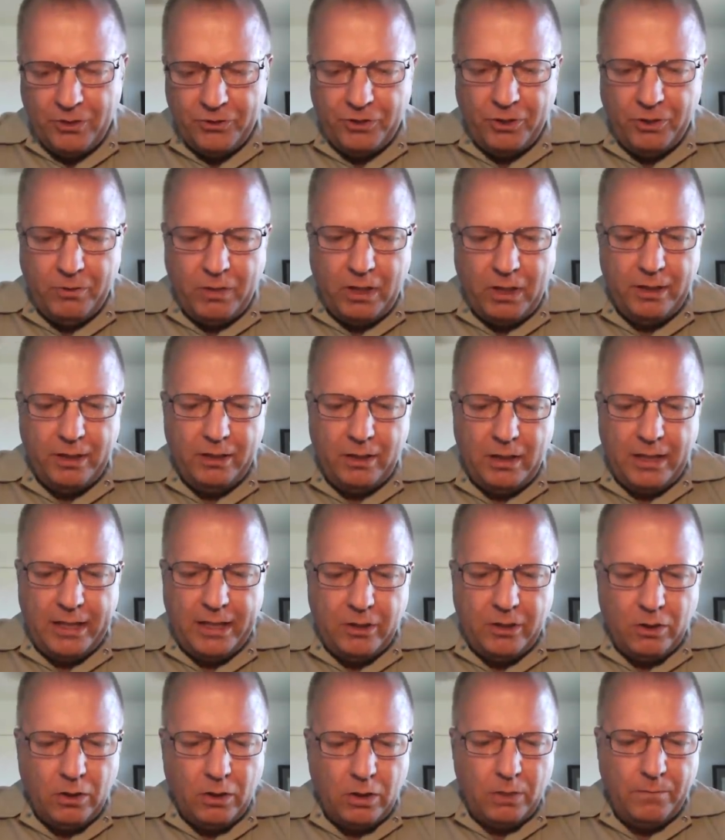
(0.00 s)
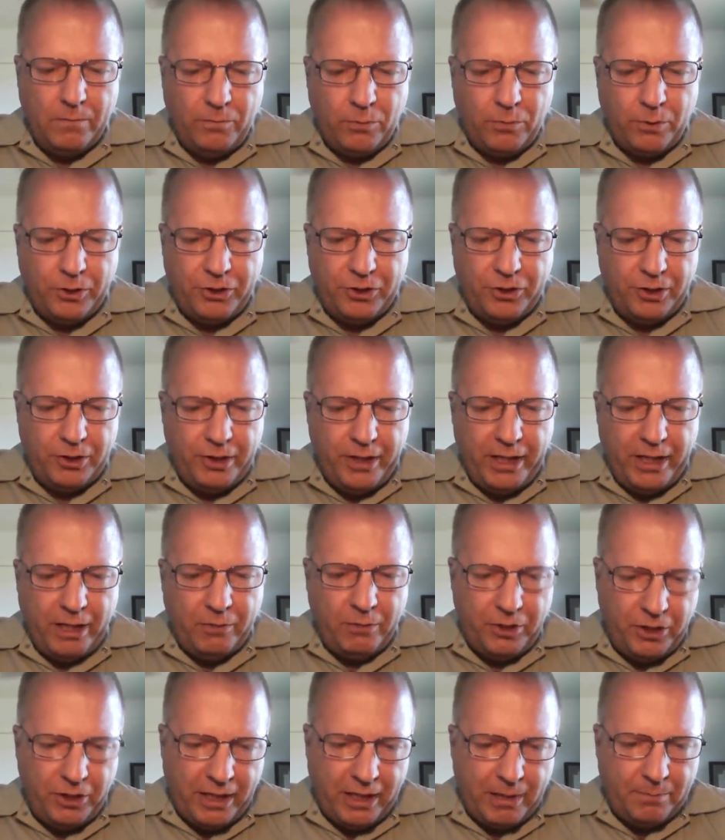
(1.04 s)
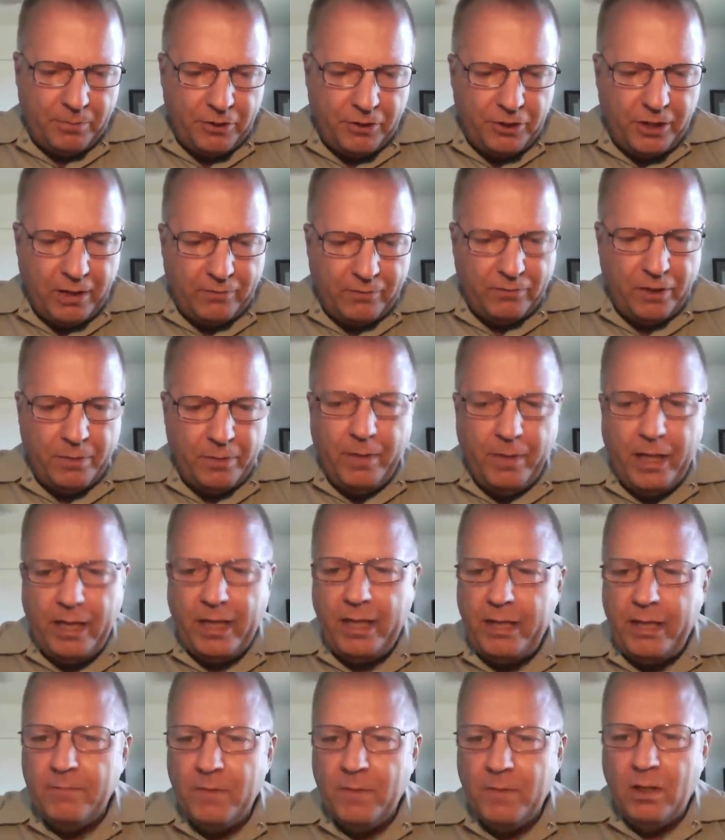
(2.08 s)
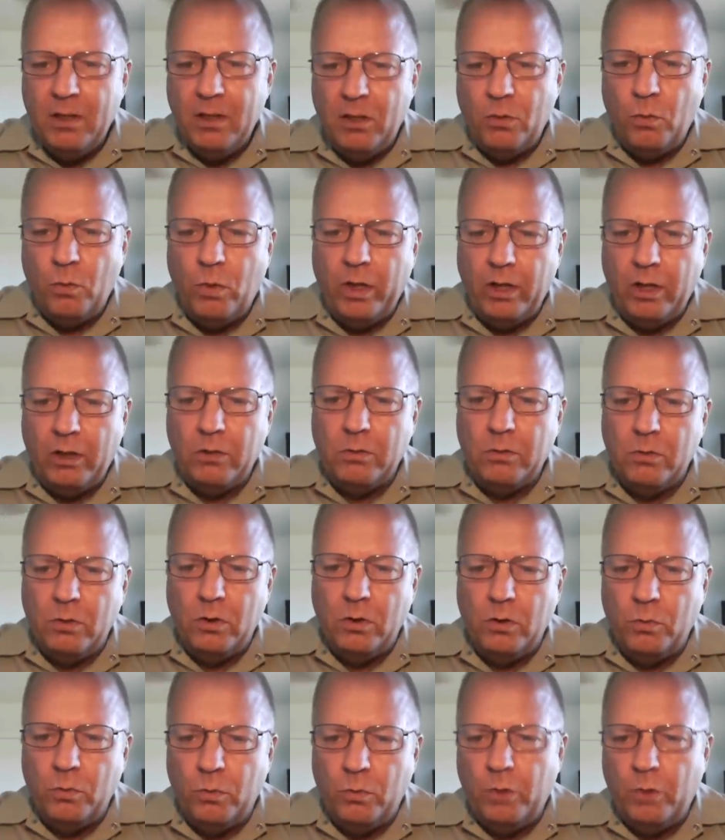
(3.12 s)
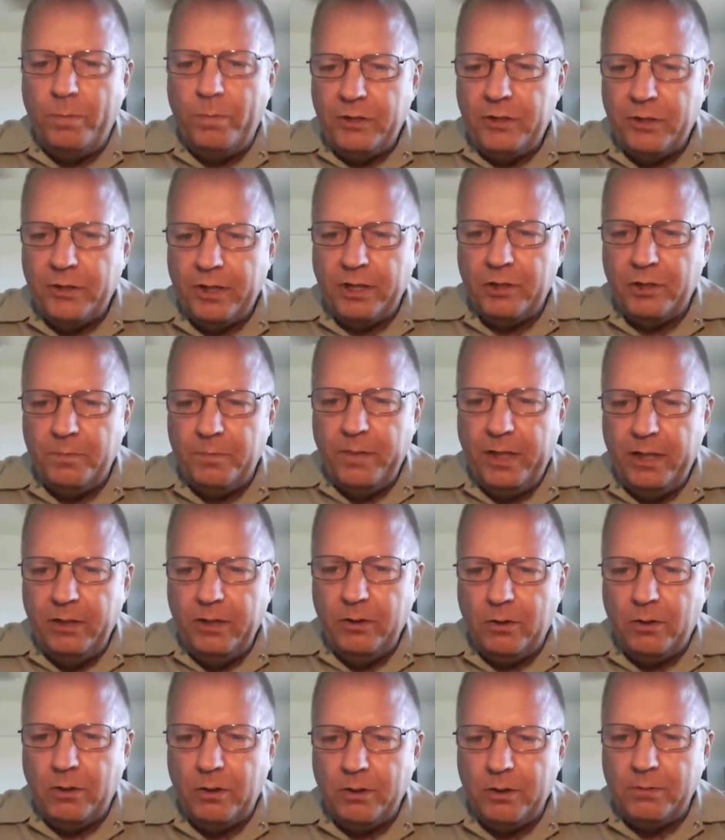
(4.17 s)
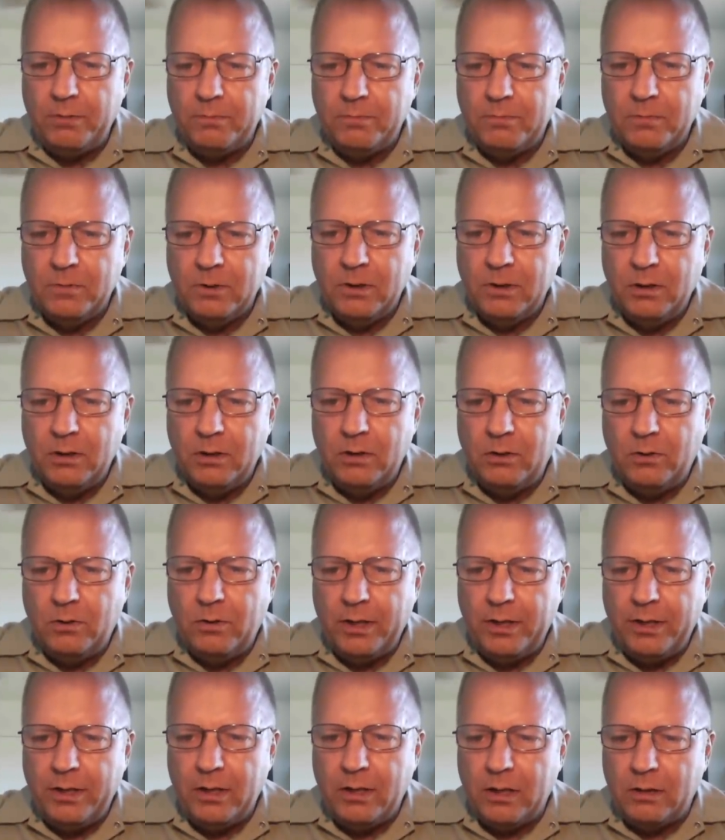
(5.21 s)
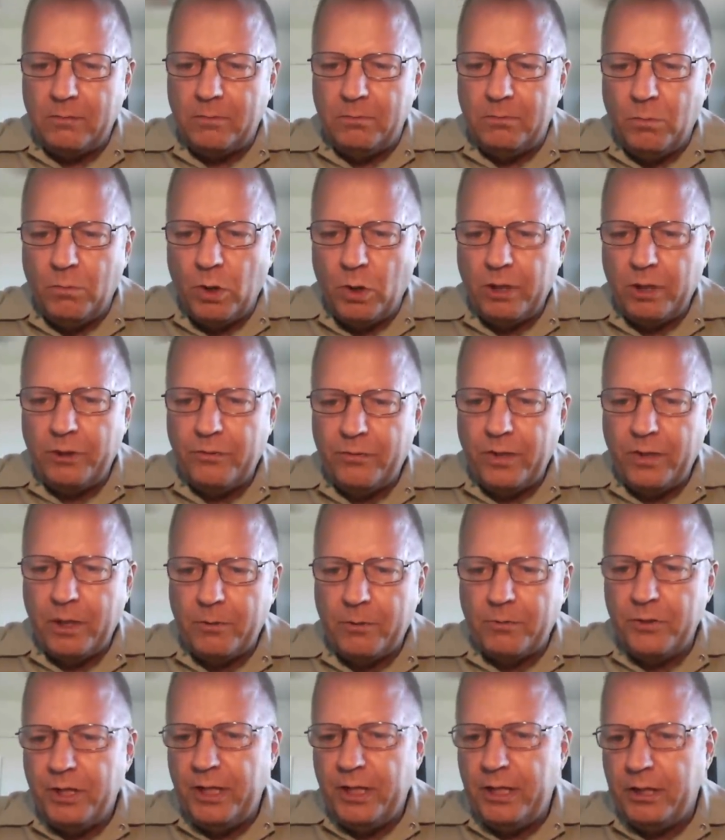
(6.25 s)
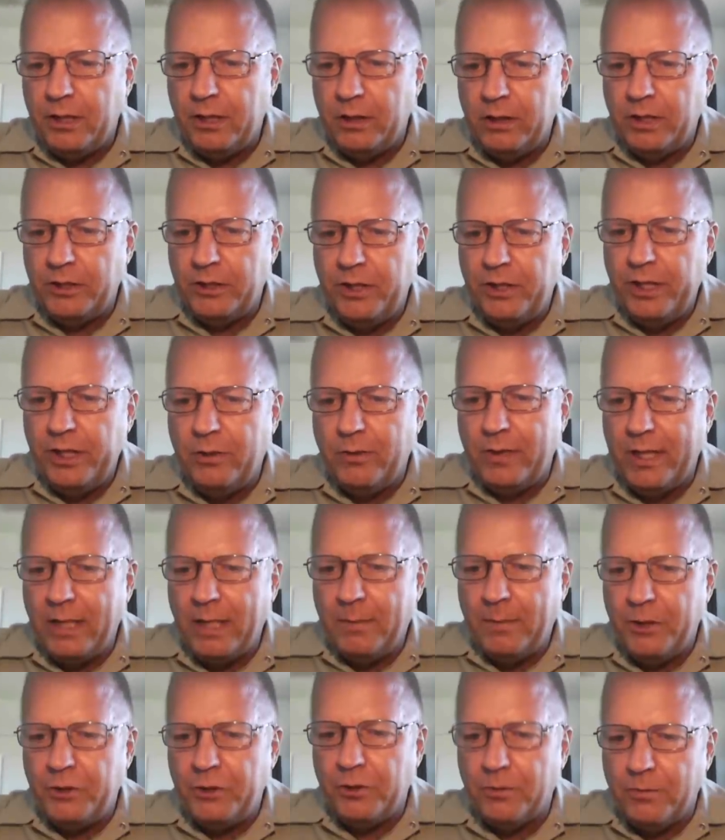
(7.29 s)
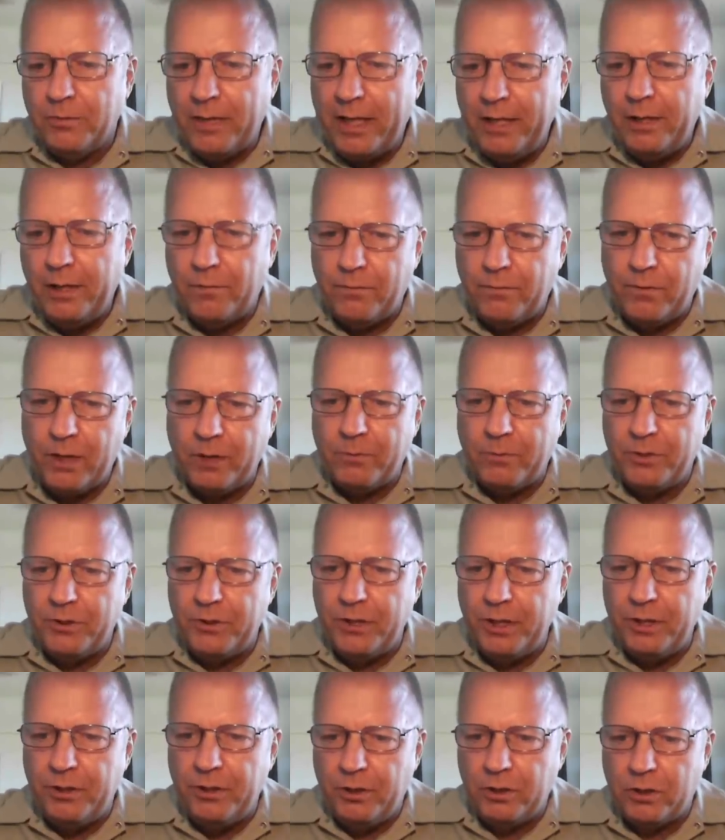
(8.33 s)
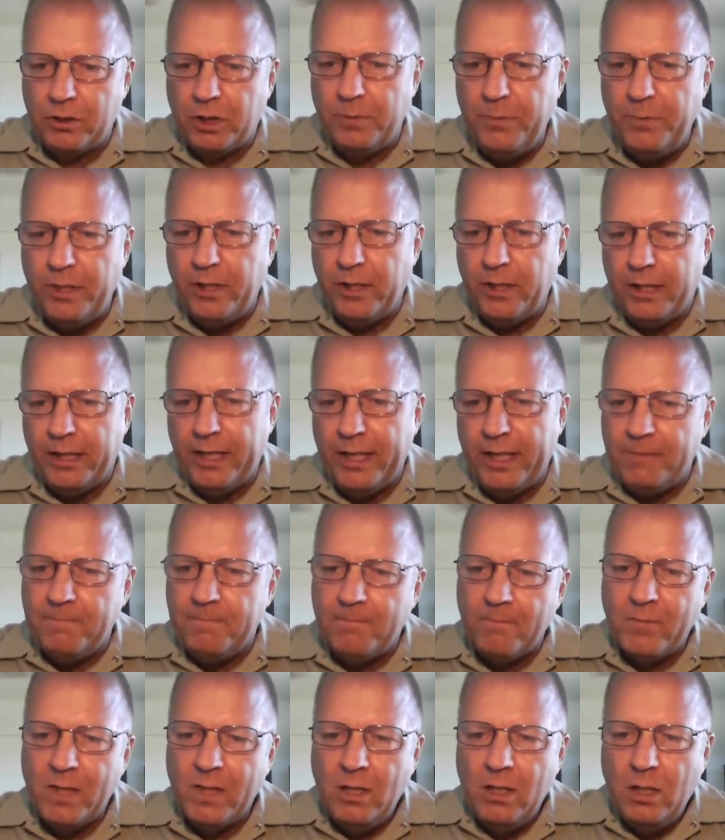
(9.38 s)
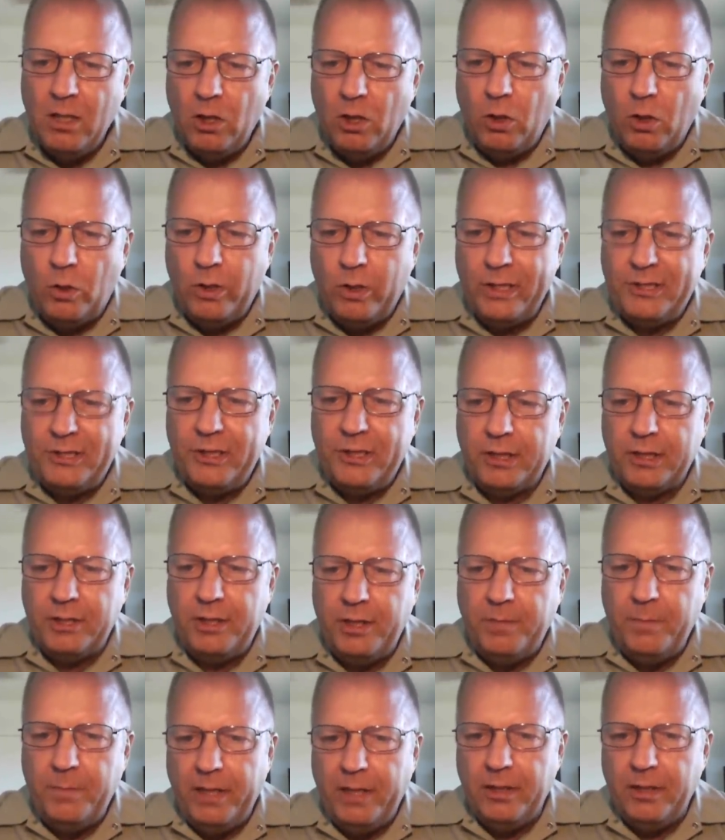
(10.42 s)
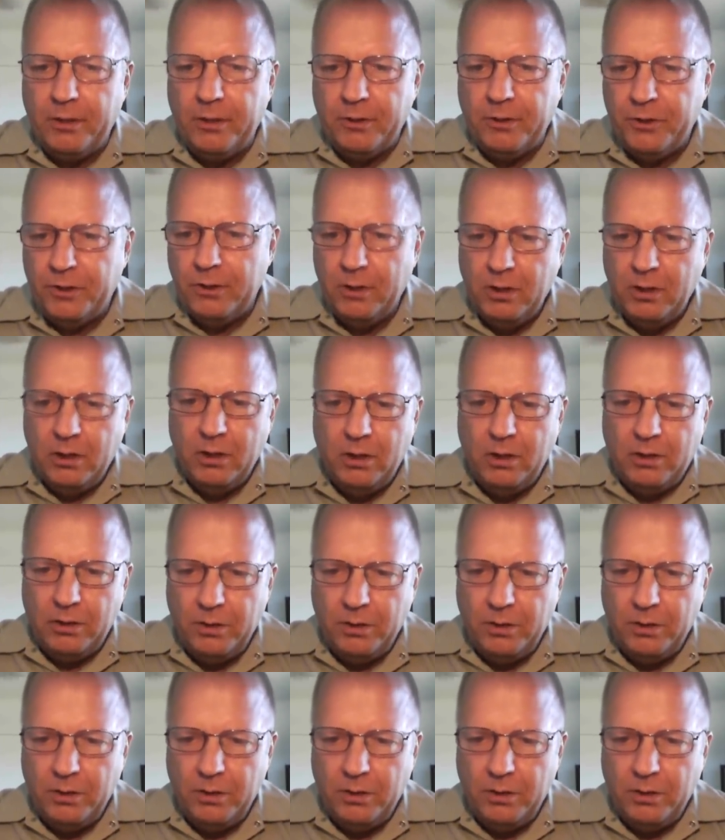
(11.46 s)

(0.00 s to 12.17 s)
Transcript: So, unlike Armed Forces Day, which happens every May, where we'll be transmitting on on uh, Mars frequencies and listening on amateur radio frequencies to communicate on 60 meters.